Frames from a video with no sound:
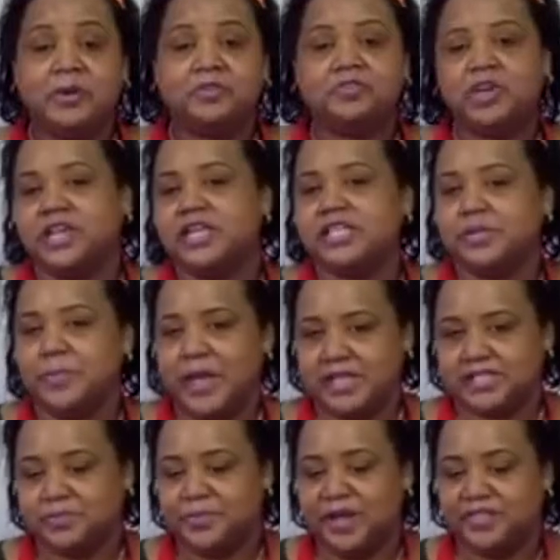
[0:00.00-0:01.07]
but it really
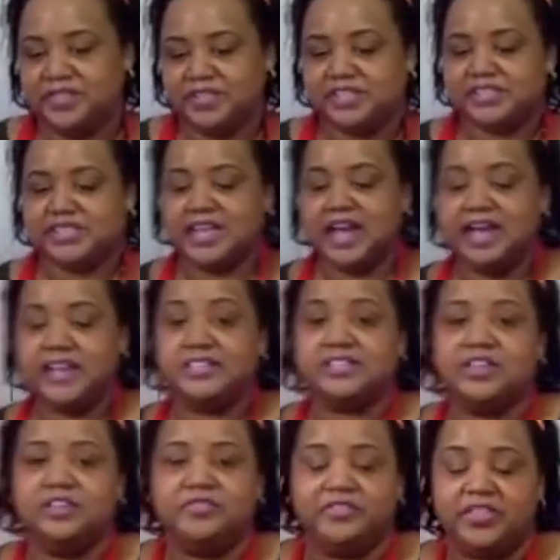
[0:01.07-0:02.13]
depends upon the
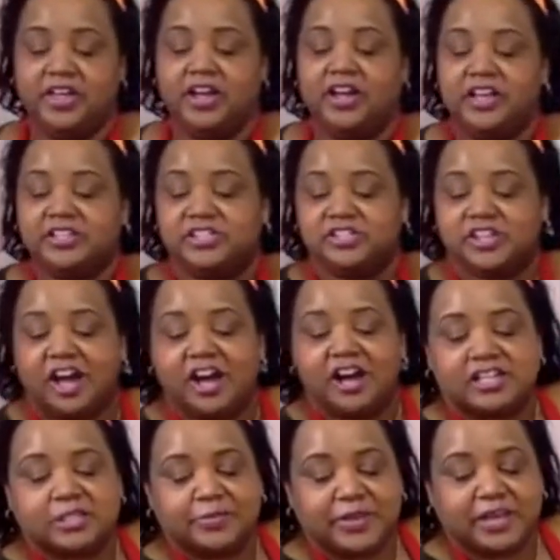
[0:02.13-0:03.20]
size of the
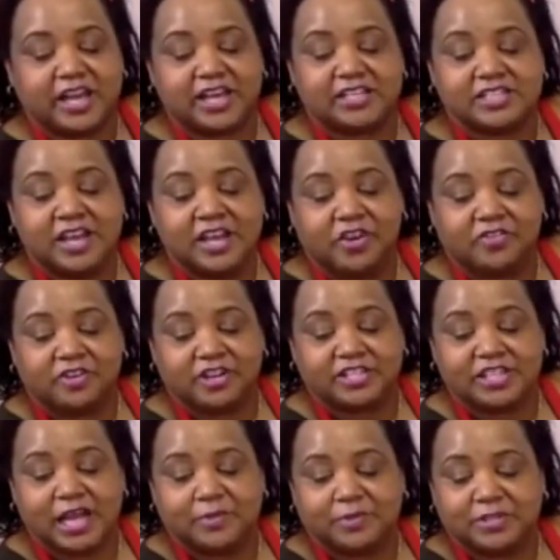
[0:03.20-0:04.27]
stalks, because For
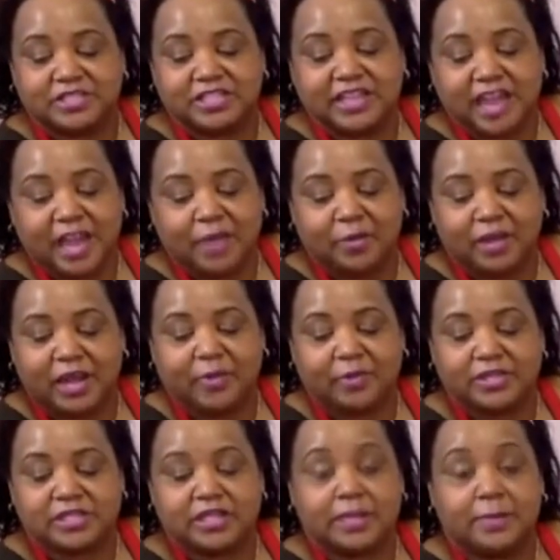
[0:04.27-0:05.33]
example, today when I
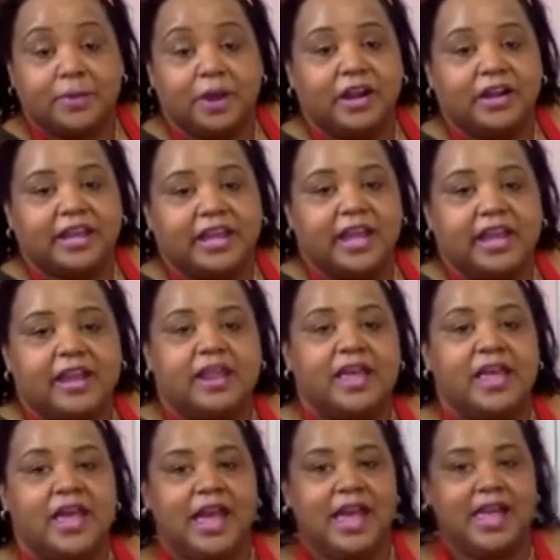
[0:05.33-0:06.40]
went to the market
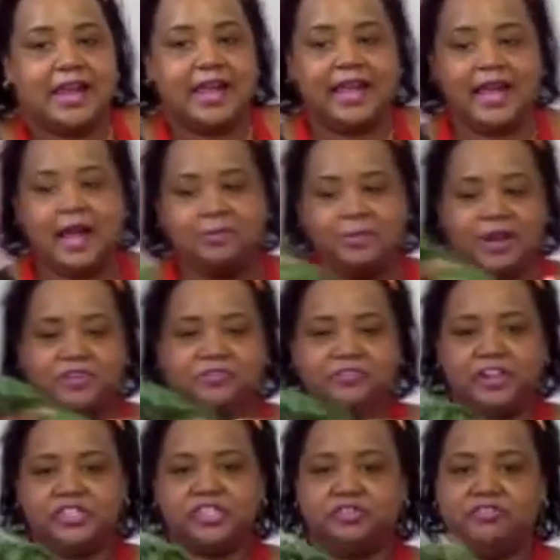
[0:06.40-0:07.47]
and I got my
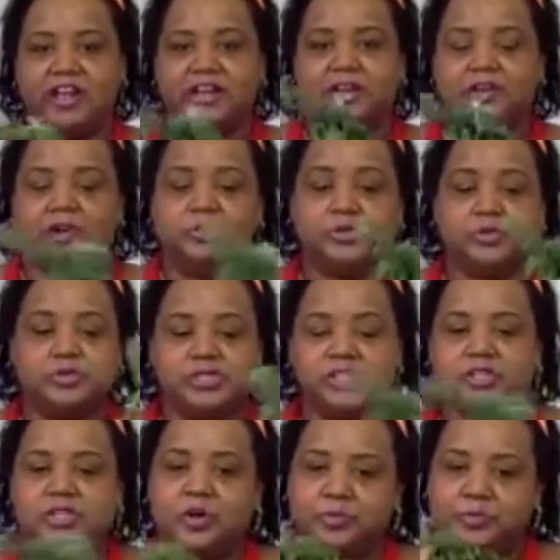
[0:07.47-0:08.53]
fresh oregano, which
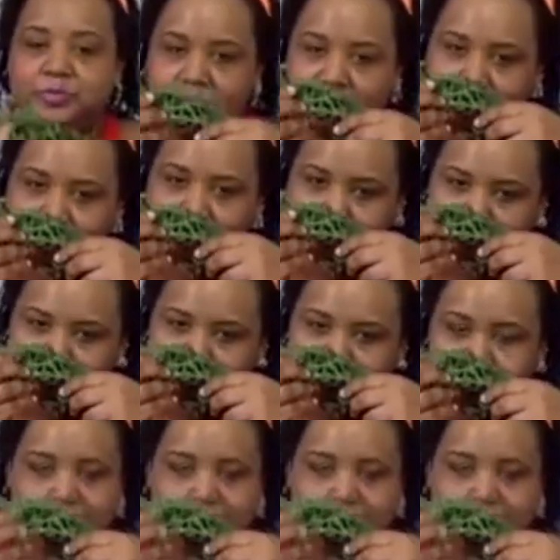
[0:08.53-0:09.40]
was so beautiful.